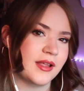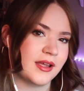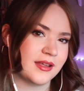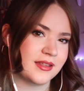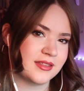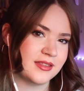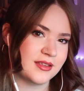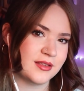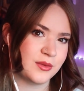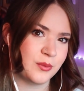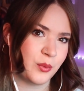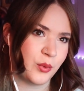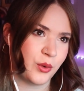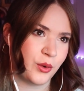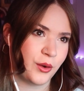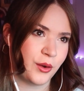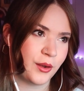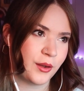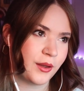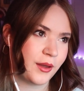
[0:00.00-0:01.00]
like these
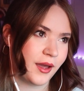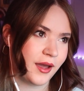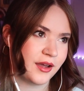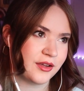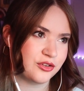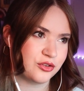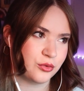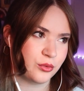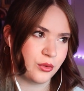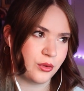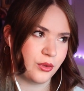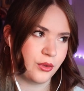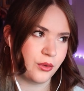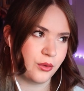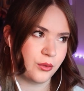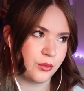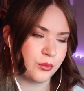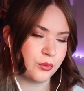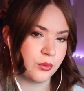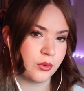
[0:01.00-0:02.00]
more
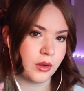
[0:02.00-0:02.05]
casual,